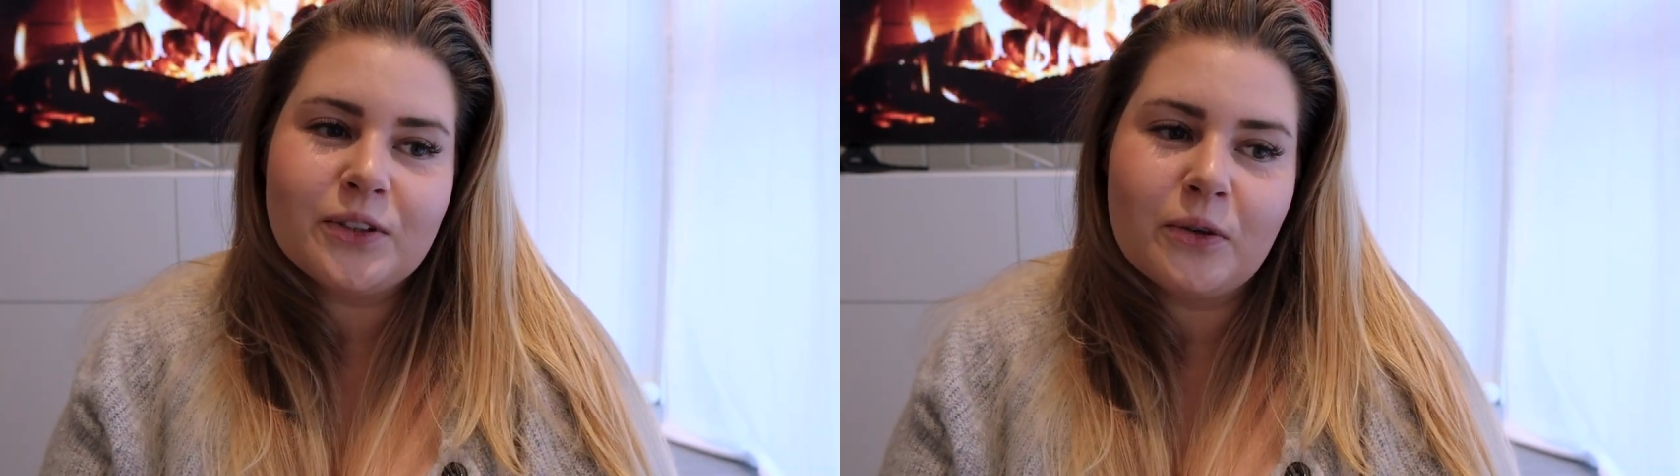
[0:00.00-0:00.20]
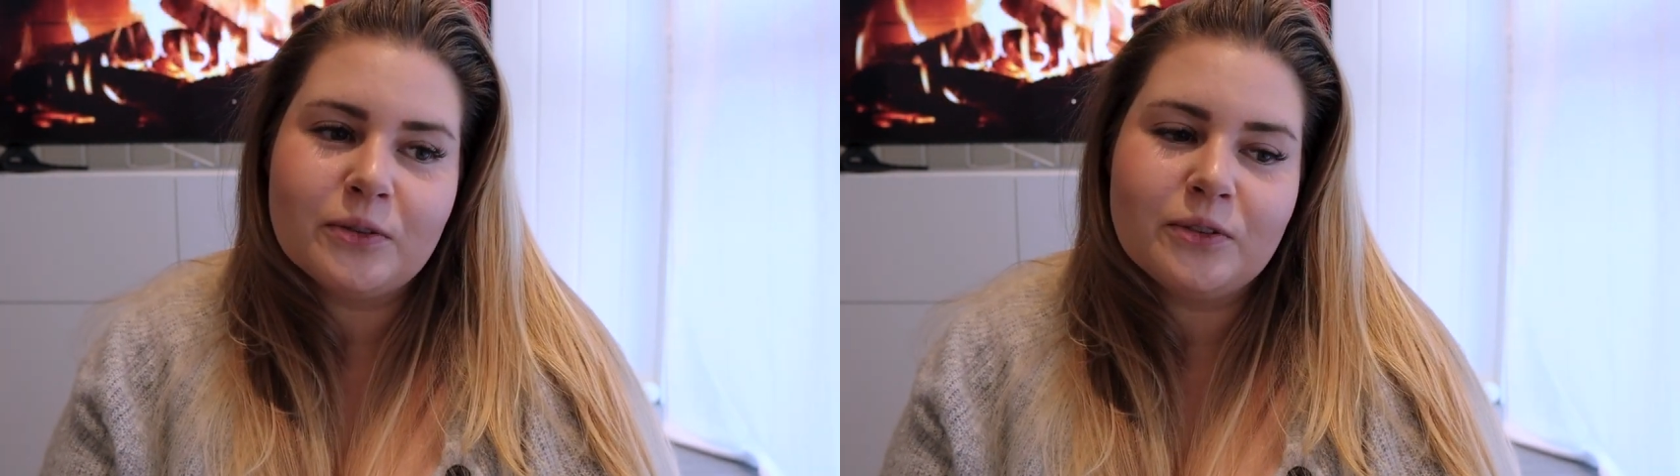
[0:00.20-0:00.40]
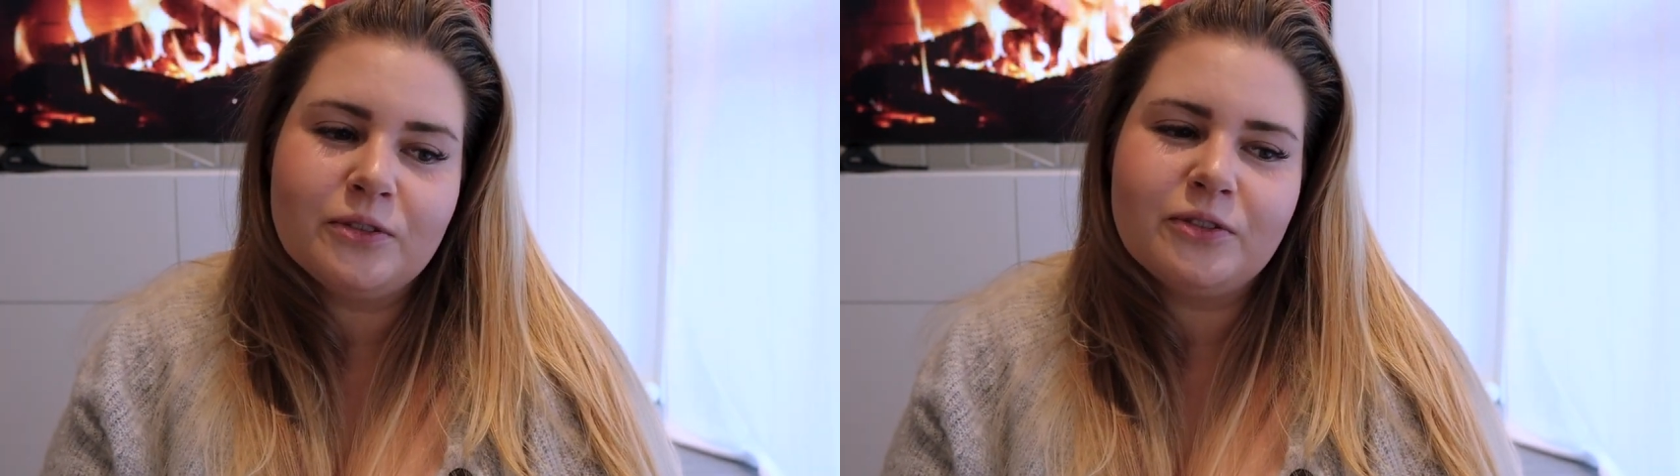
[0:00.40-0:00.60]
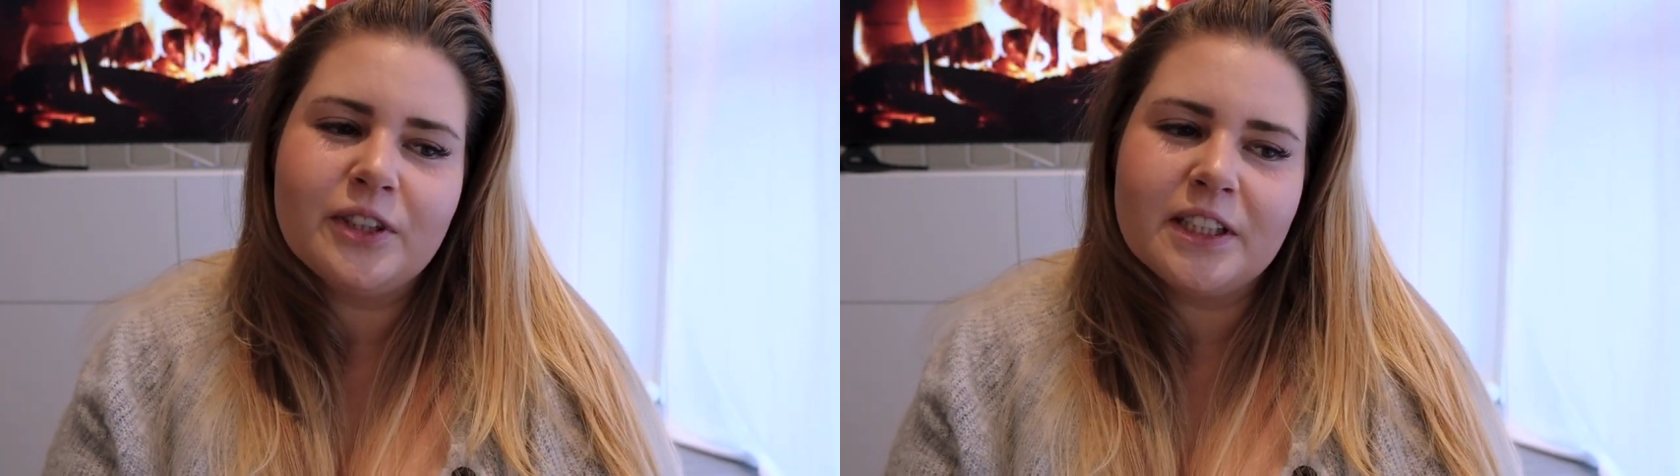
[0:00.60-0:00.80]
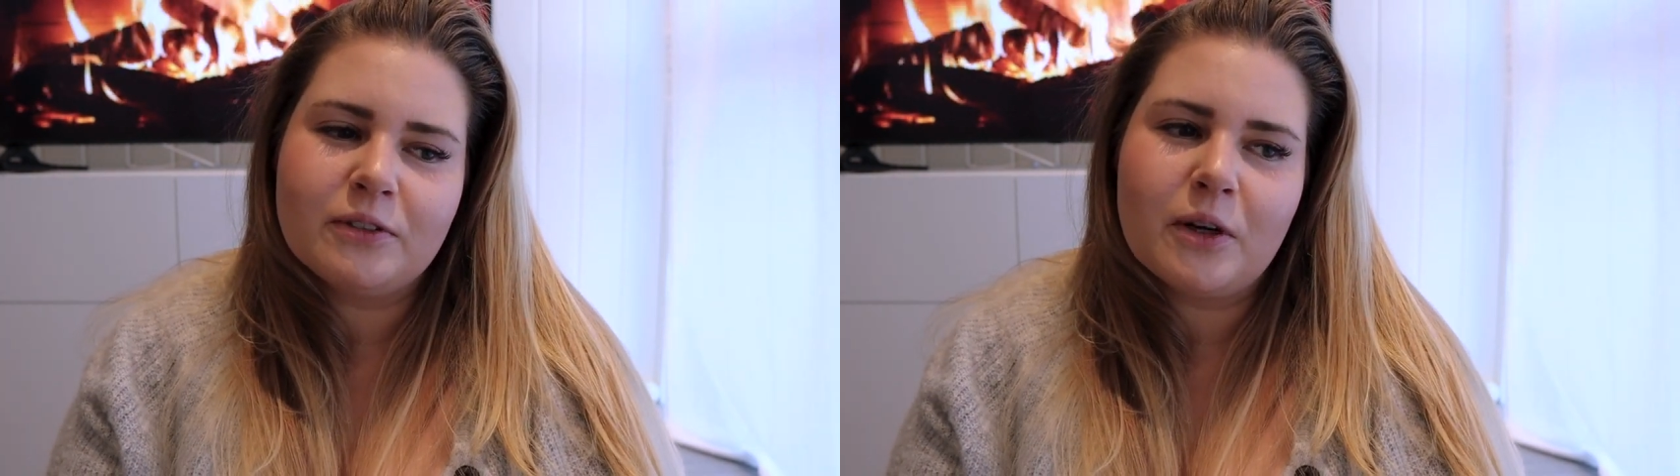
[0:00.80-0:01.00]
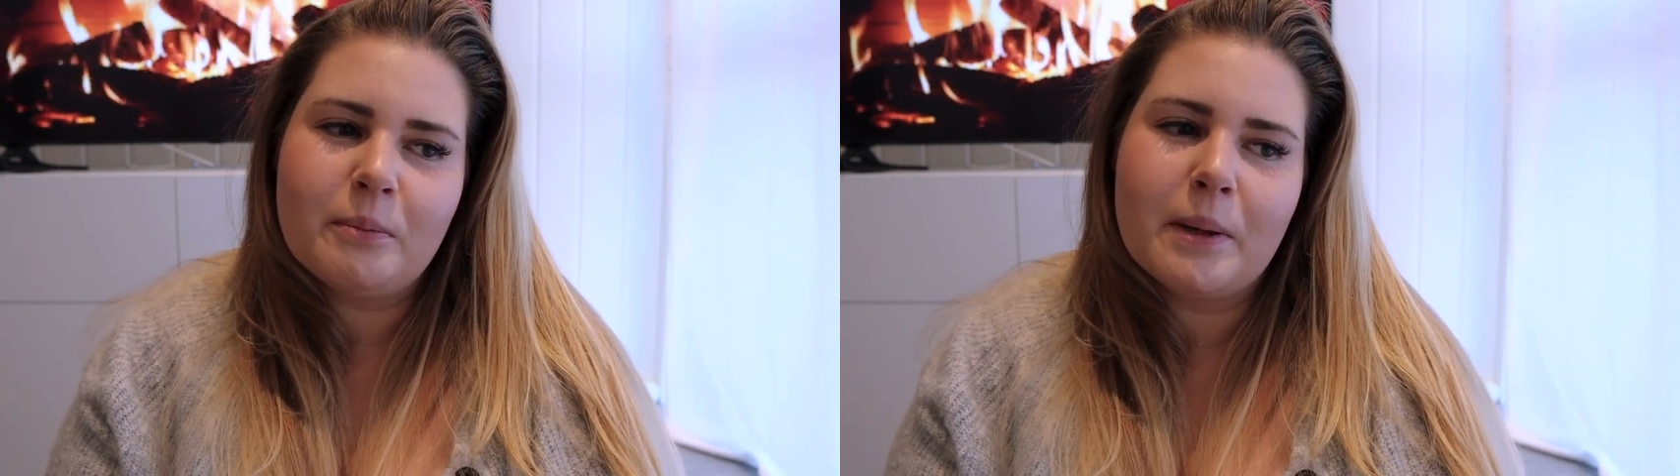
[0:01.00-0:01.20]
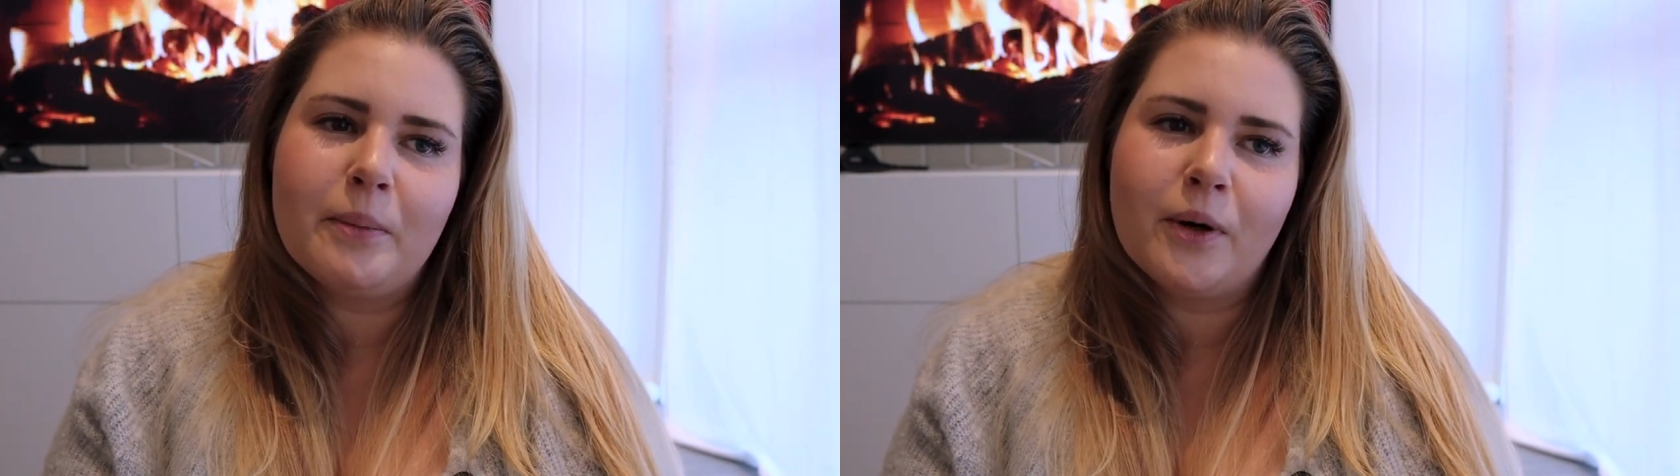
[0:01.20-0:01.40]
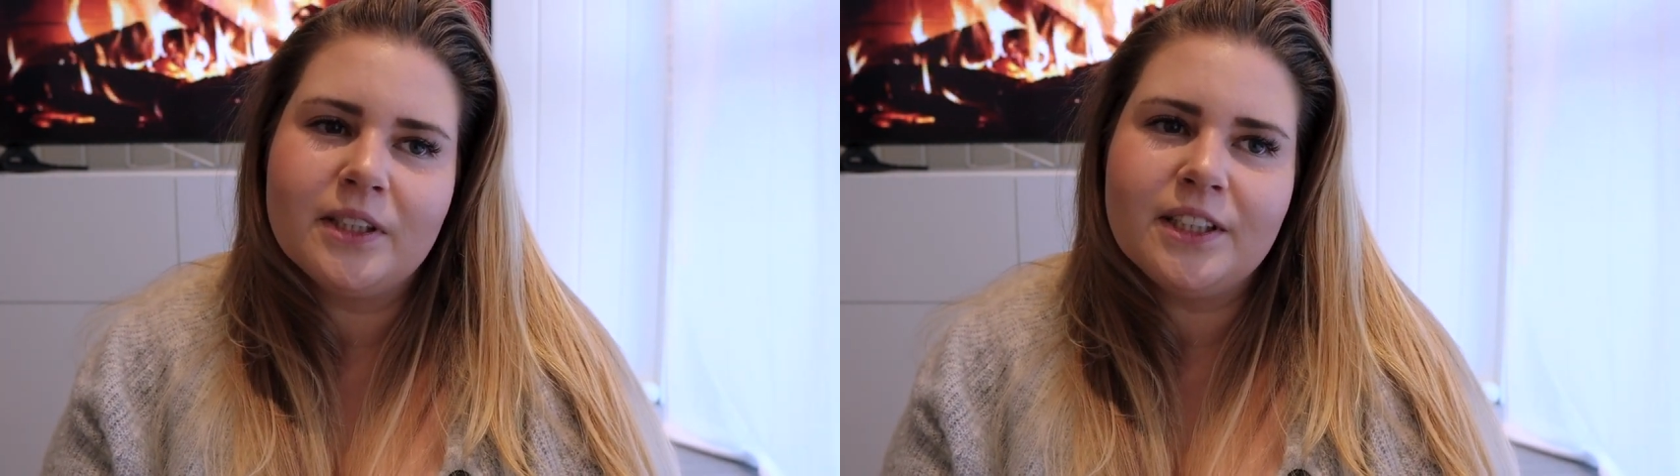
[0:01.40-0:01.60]
don't fit around my
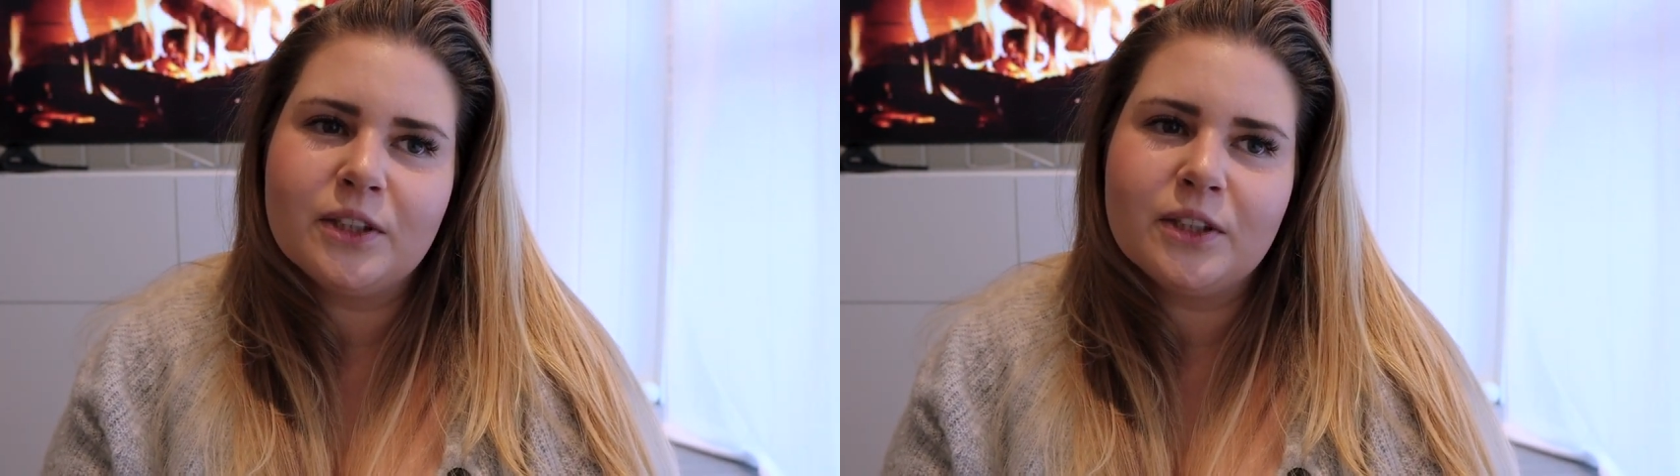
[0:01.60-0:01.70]
body.